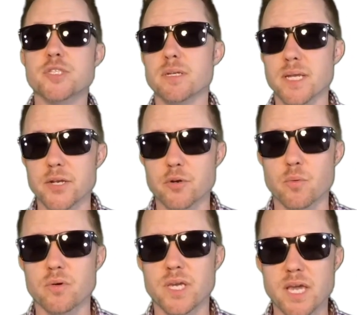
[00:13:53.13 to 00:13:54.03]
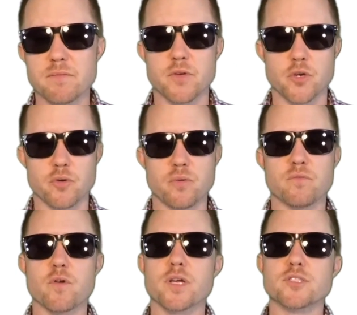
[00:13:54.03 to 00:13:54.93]
the lender will give you
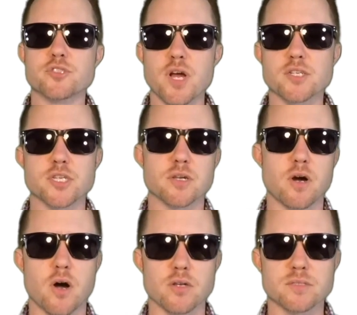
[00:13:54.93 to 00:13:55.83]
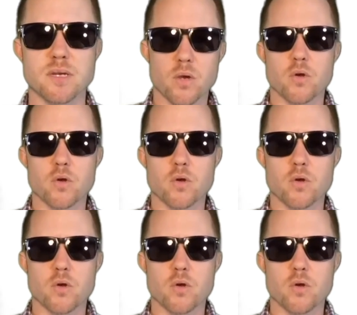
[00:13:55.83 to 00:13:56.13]
for construction costs.